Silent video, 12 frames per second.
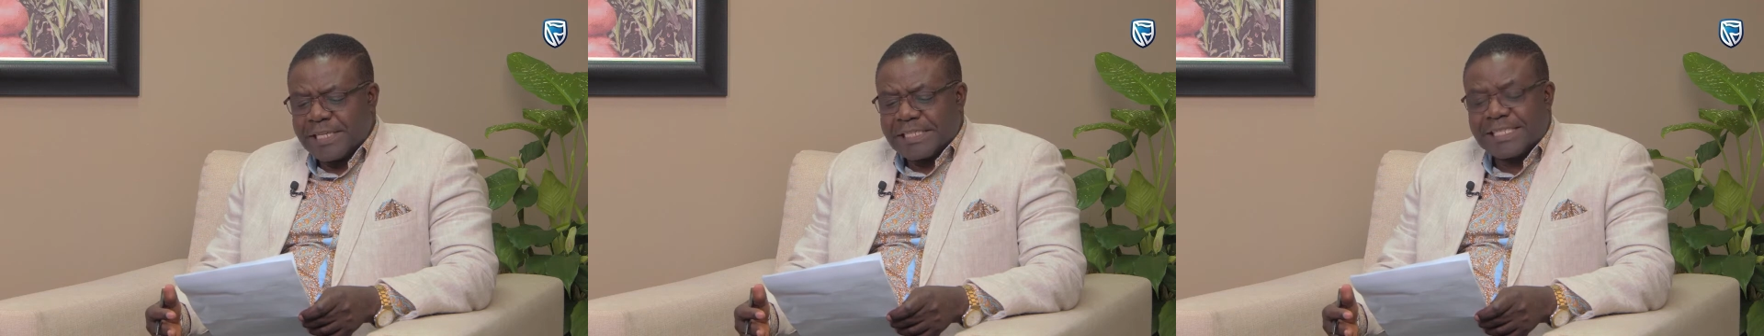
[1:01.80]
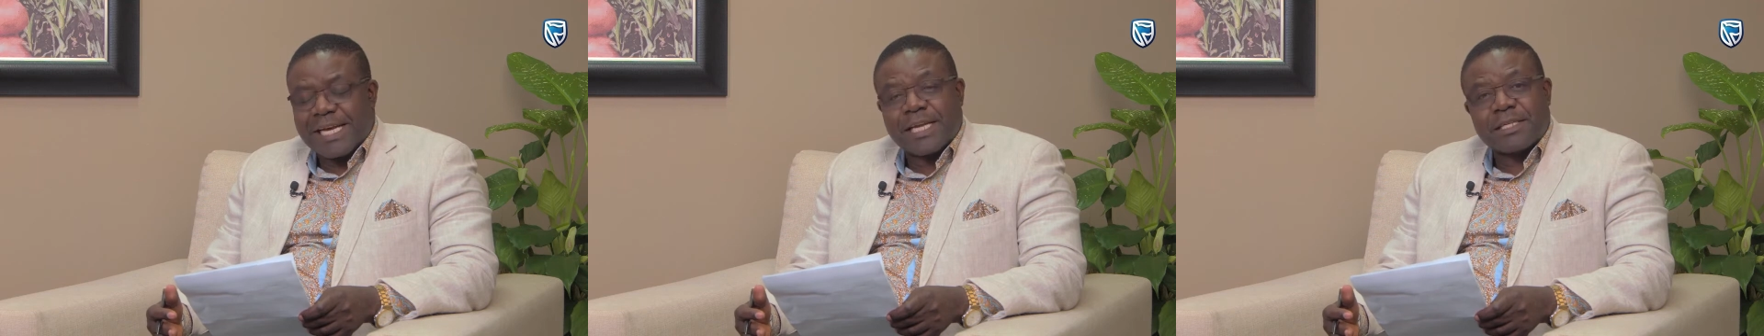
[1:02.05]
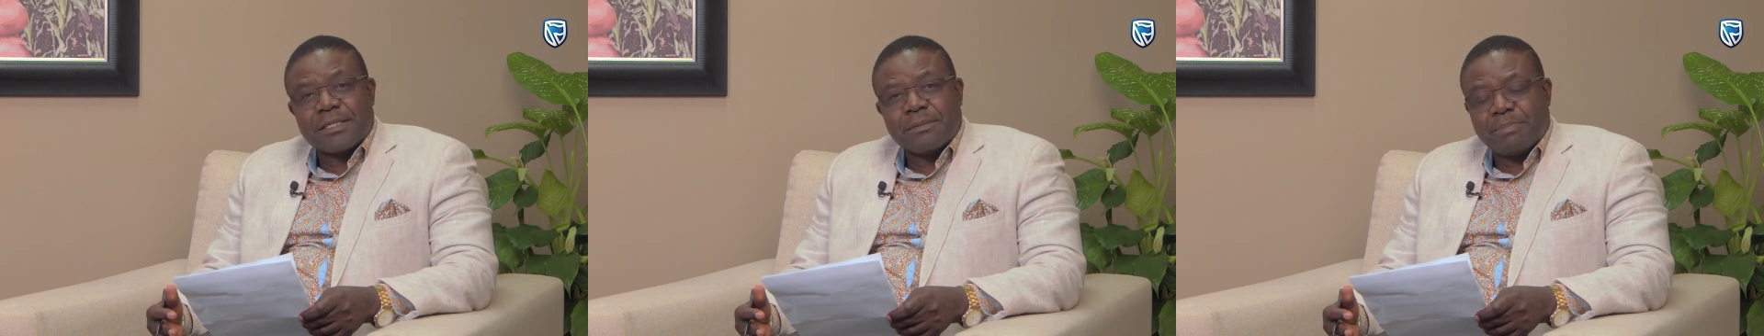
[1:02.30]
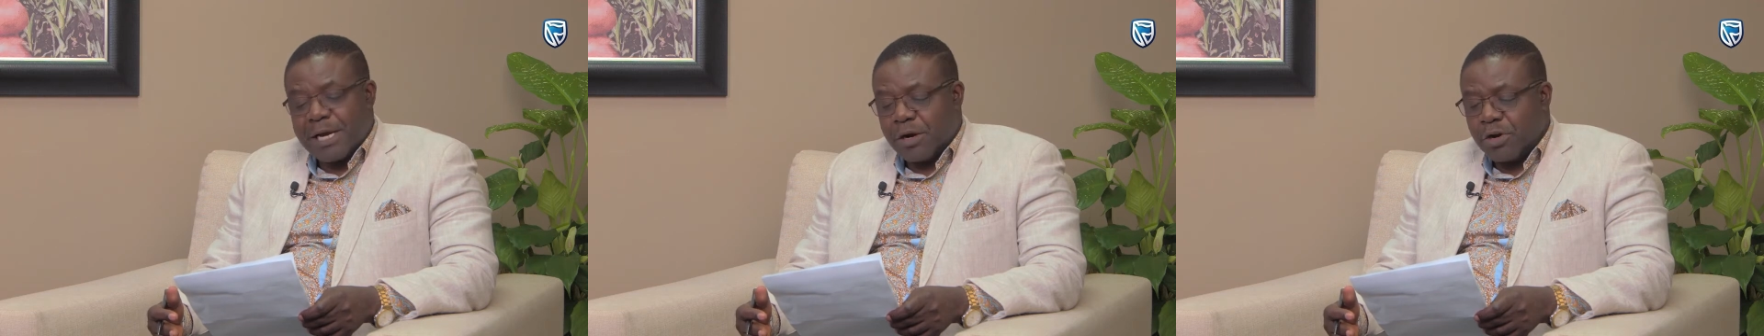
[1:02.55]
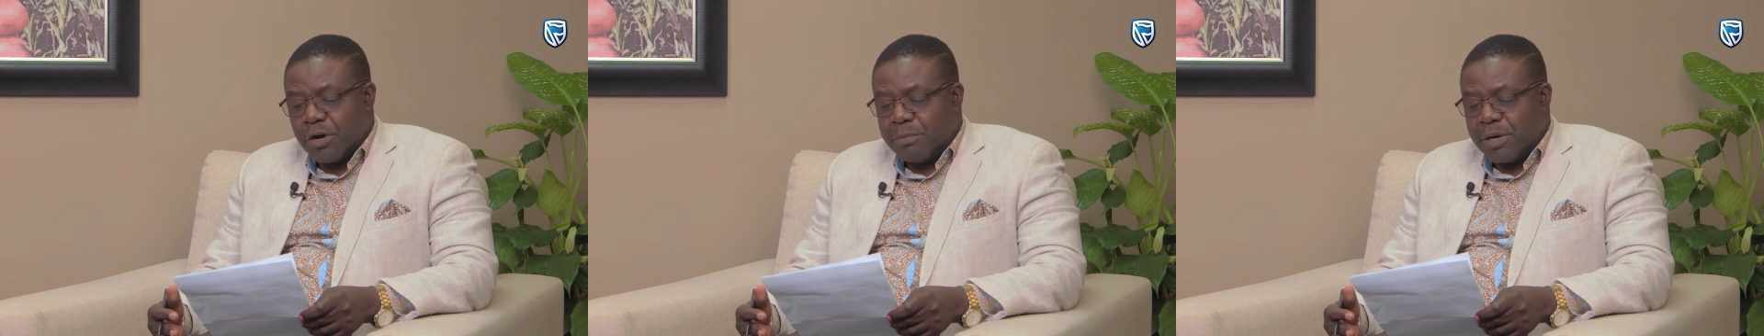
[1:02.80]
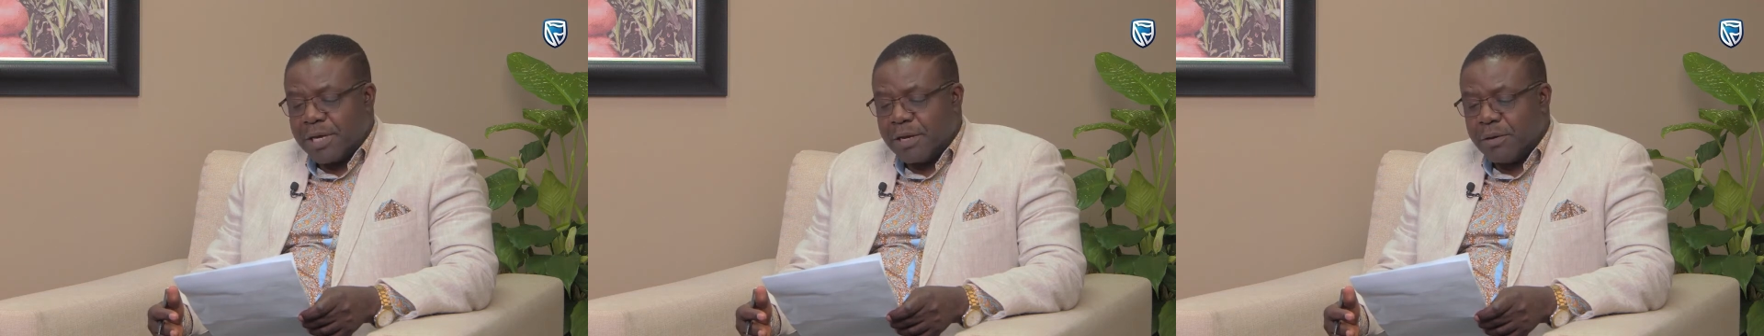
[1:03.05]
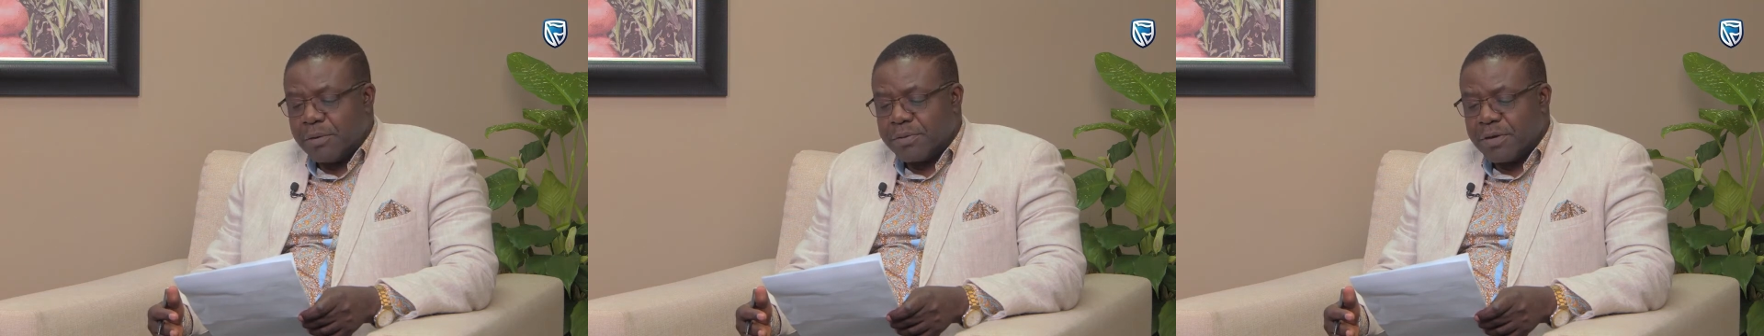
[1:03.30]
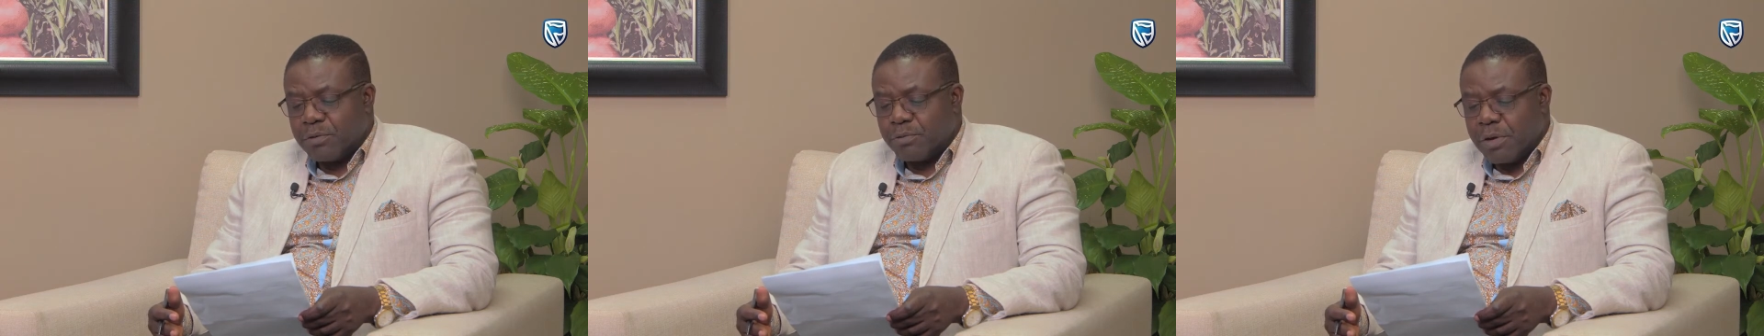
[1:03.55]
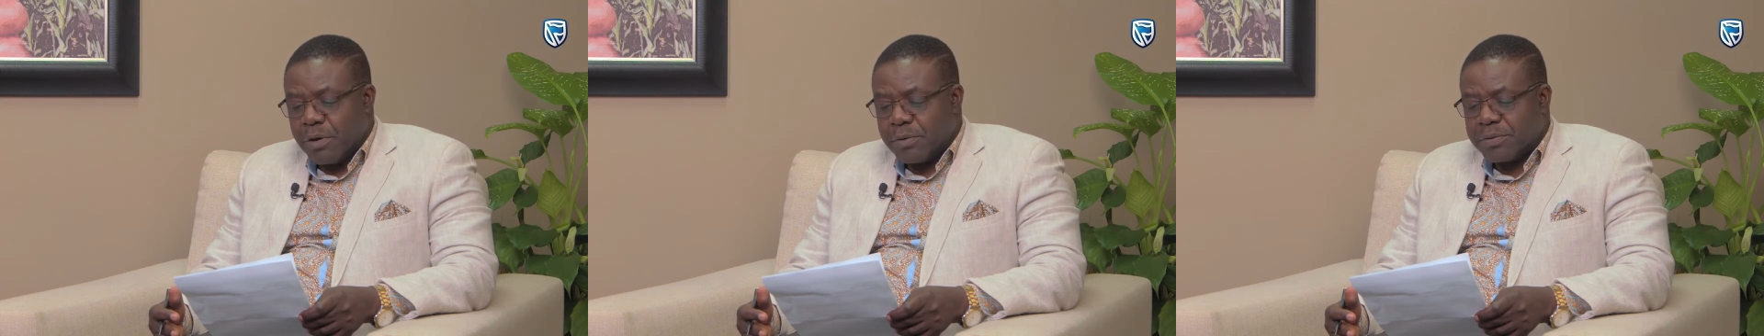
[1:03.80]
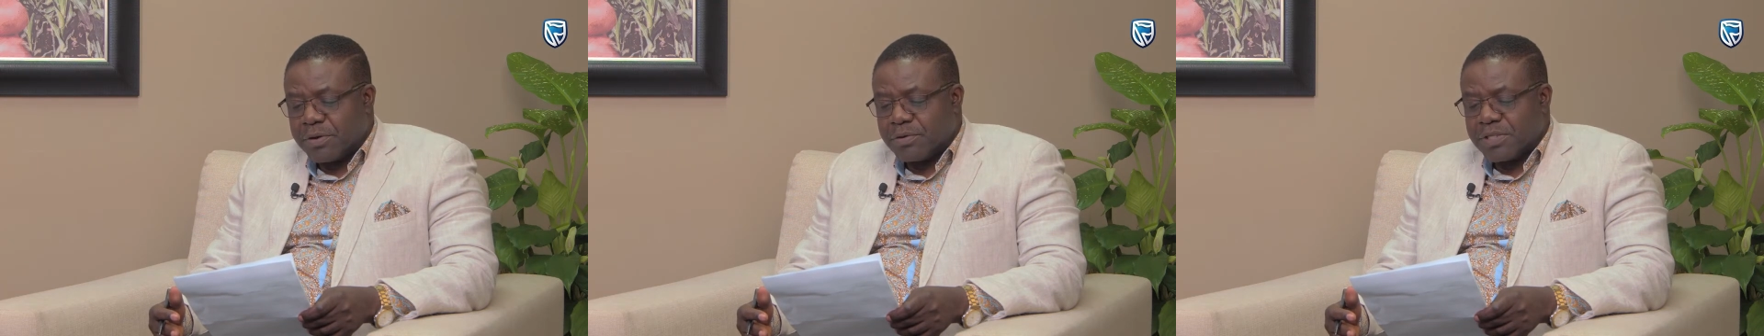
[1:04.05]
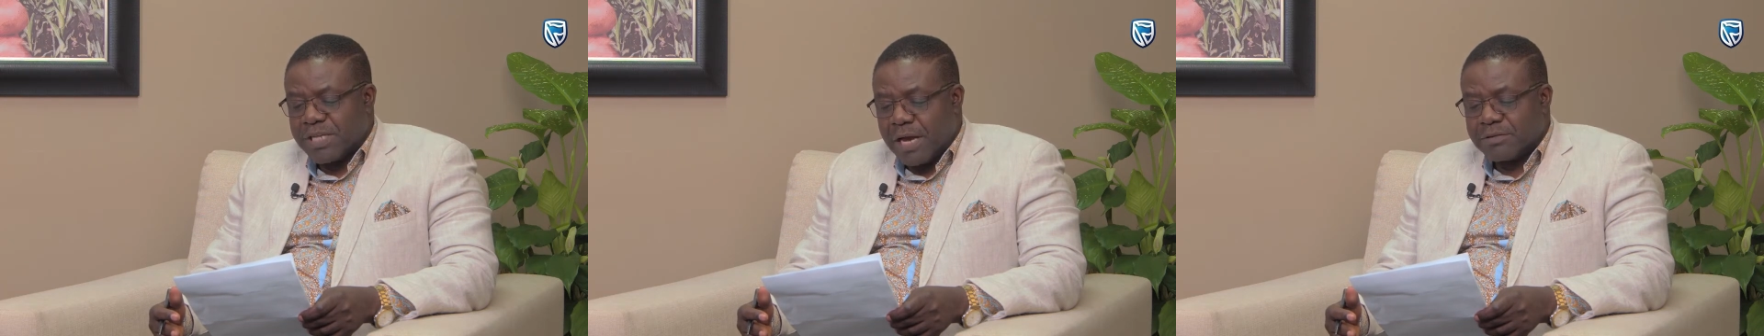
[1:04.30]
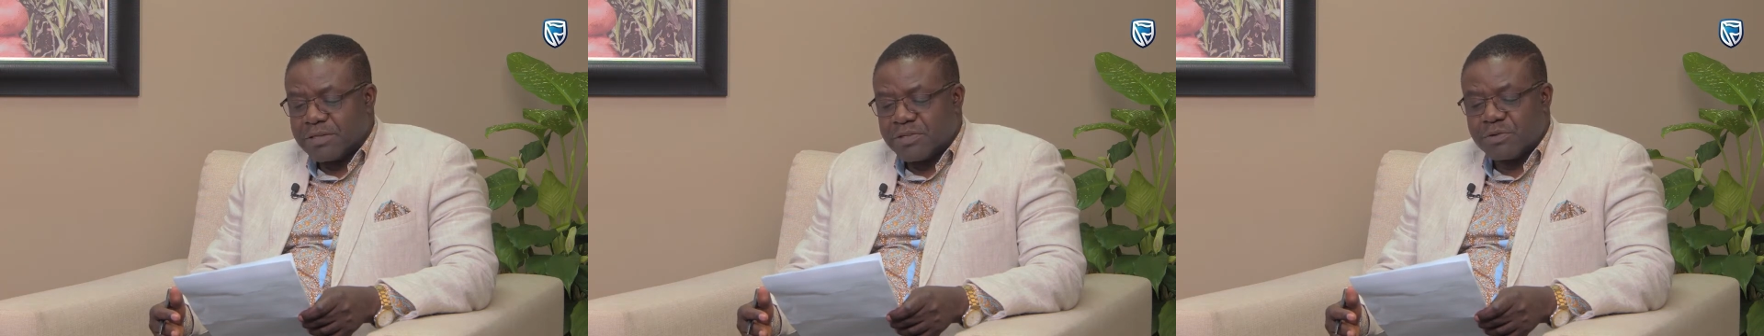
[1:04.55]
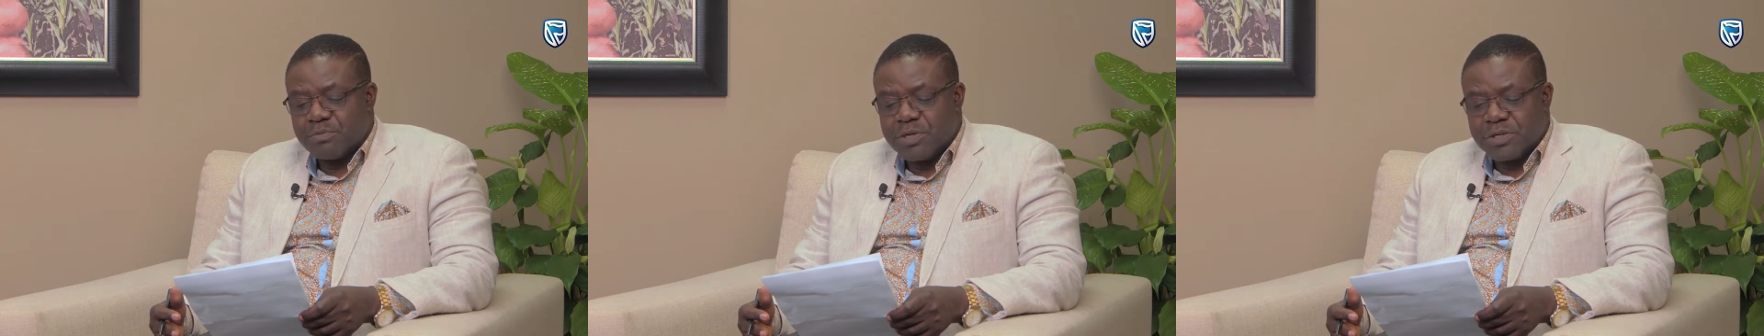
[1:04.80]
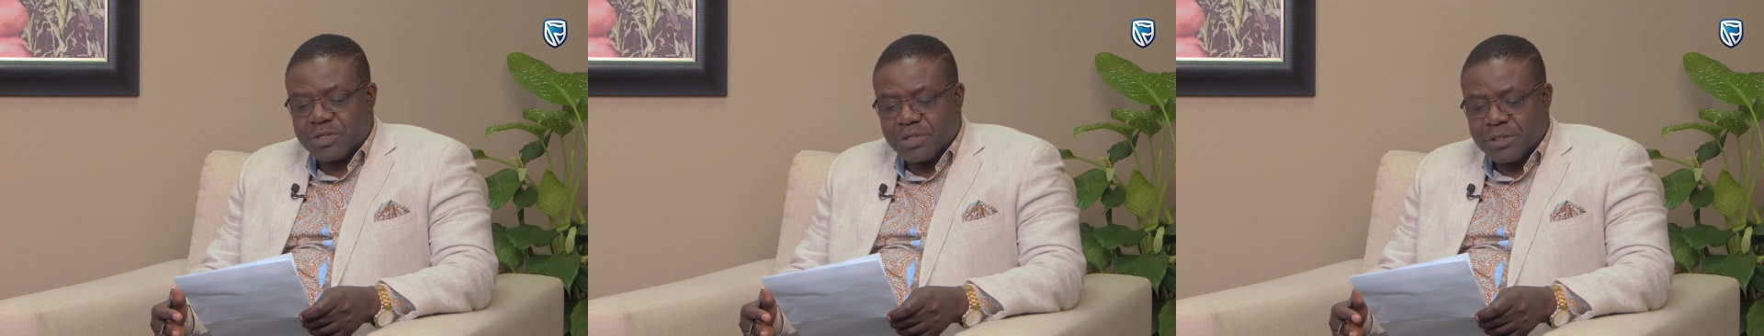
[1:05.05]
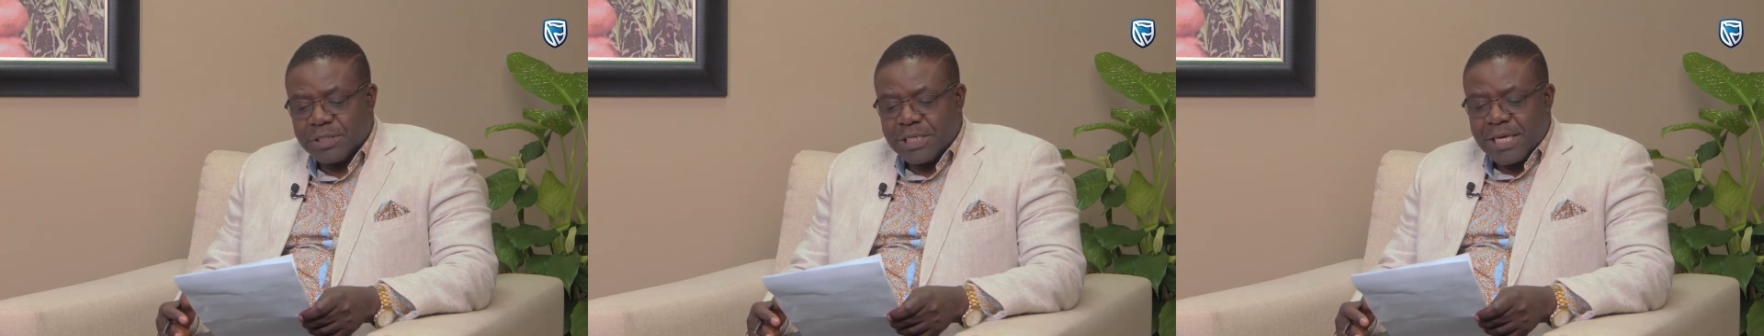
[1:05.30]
a study by Global Health and Wealth Consultants Mercer,